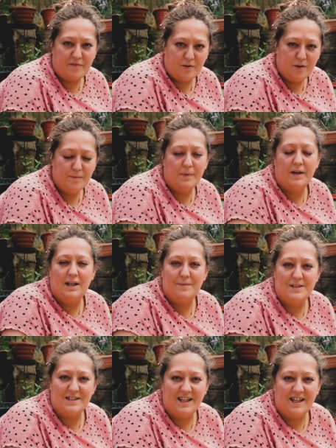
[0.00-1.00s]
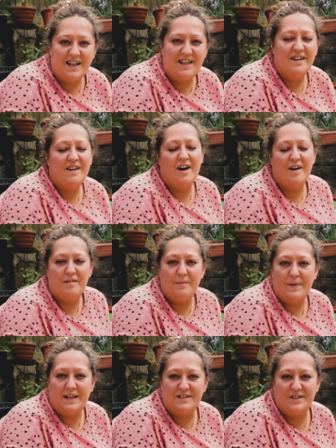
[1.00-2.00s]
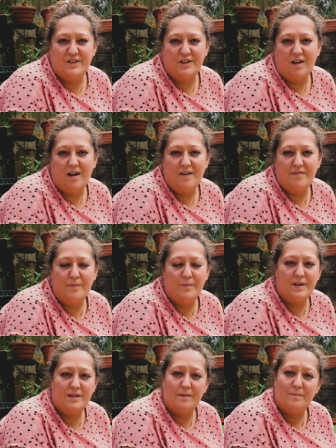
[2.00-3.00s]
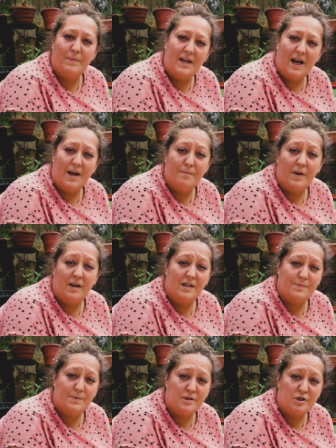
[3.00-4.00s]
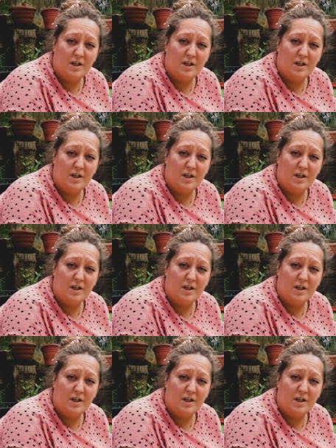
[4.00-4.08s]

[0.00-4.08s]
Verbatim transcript: before, my name is Nikki. I run Back to the Good Life with me and my husband